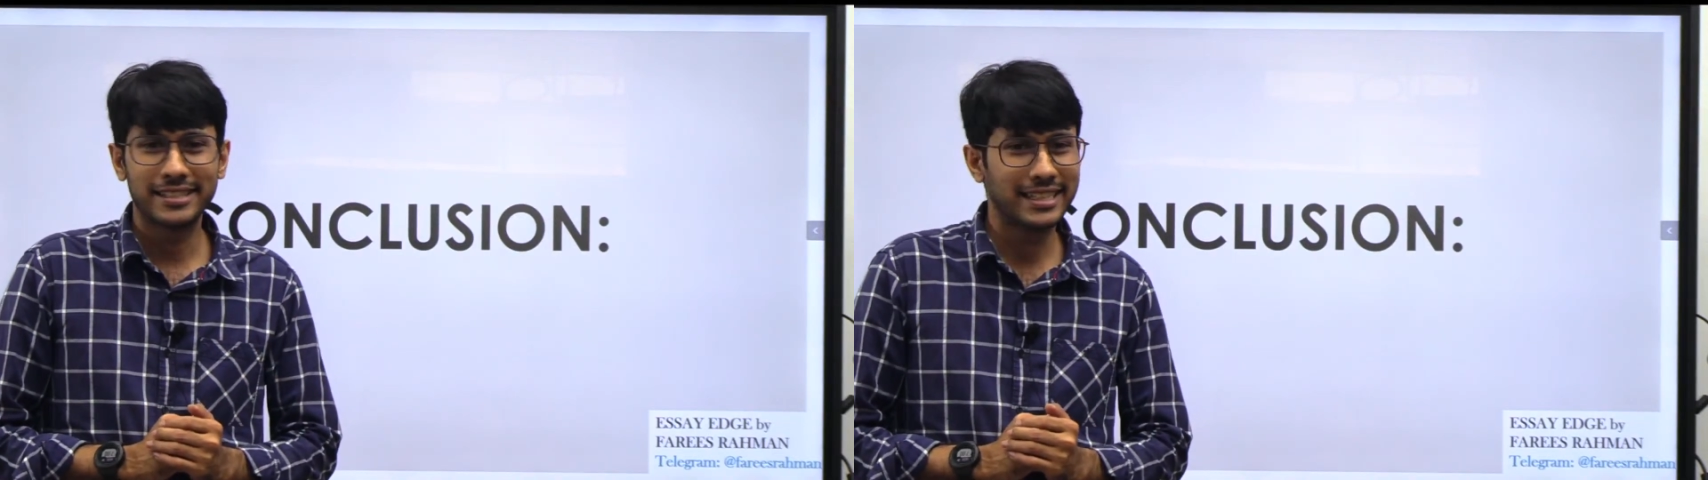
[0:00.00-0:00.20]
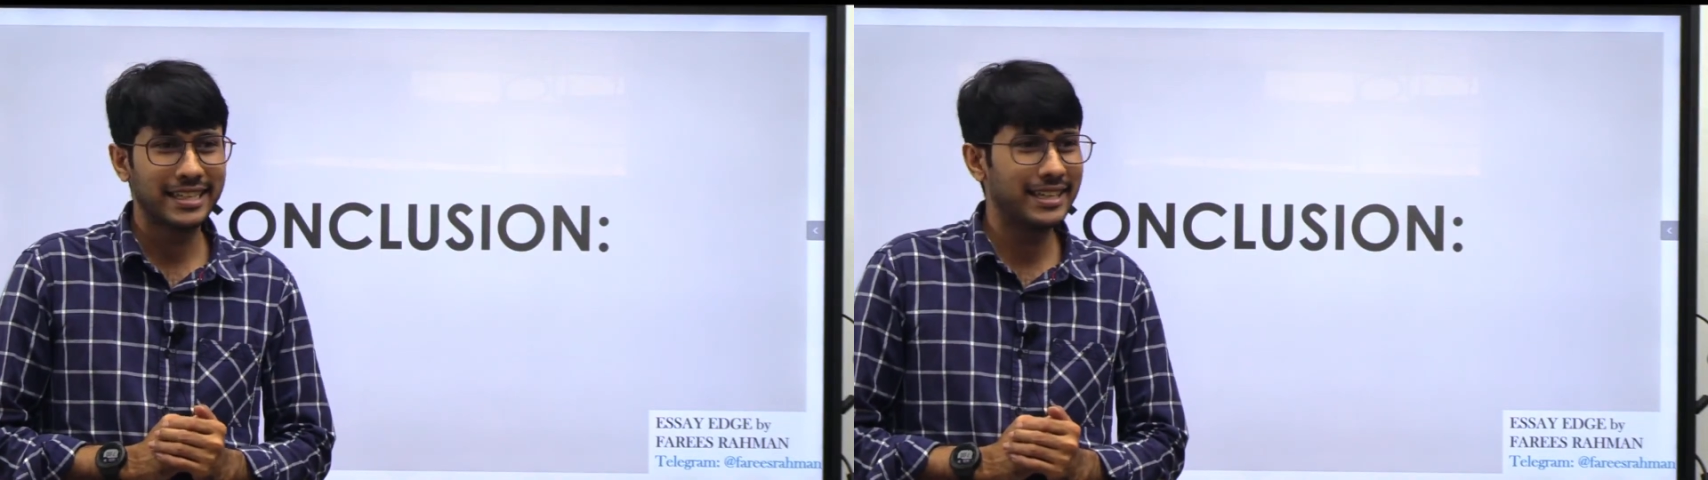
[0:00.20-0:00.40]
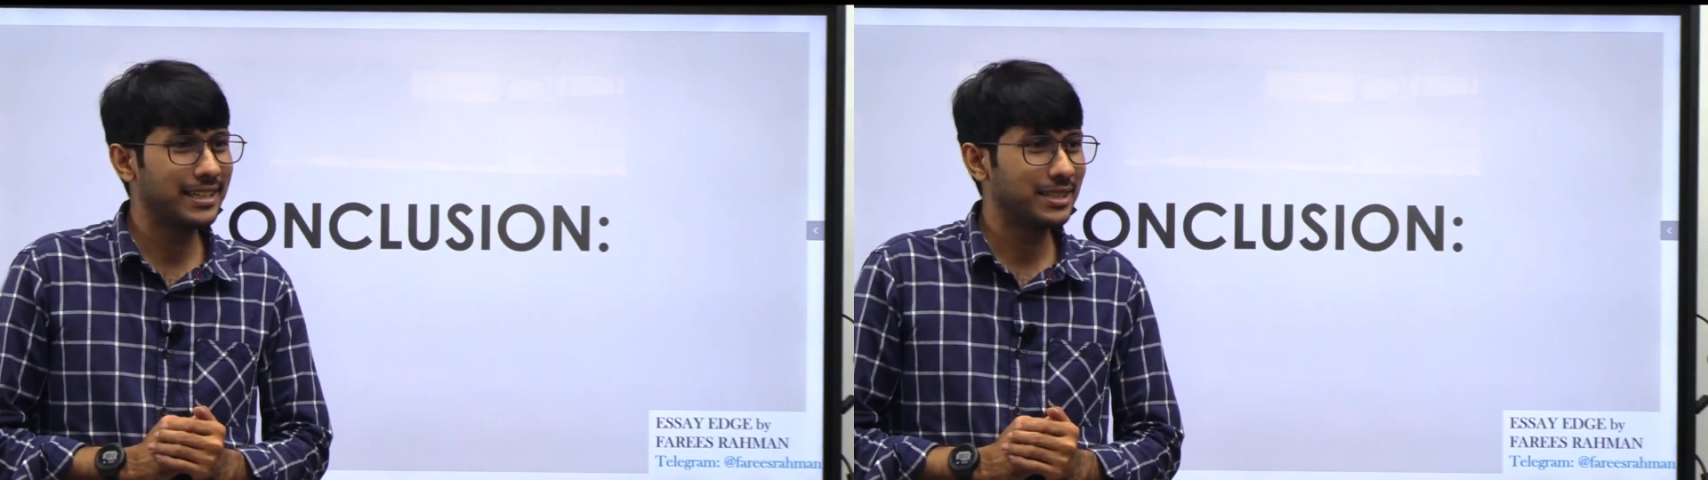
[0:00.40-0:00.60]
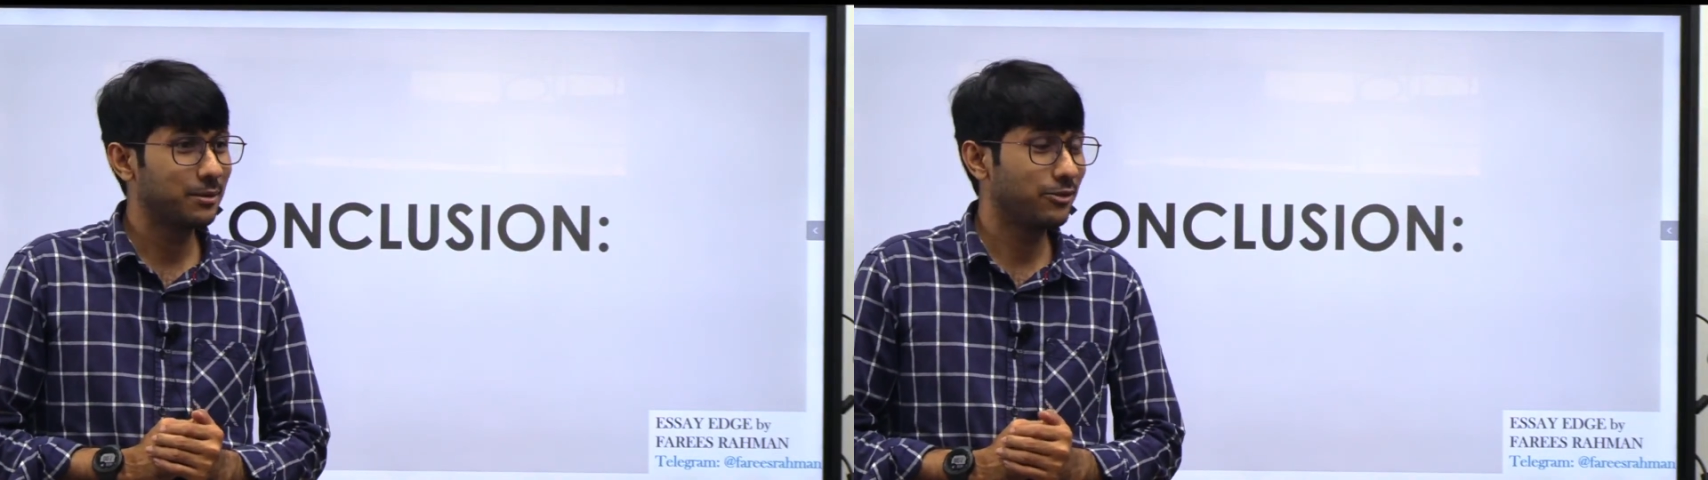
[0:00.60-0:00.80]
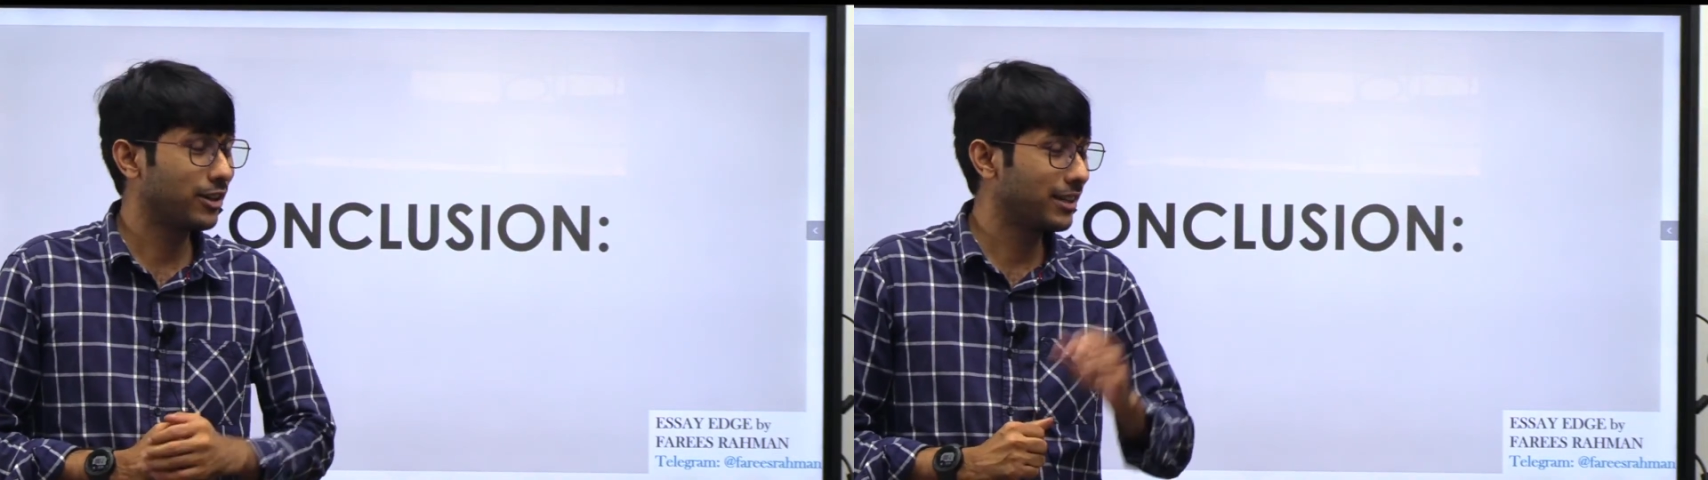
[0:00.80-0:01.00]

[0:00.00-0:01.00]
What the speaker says: single essay before,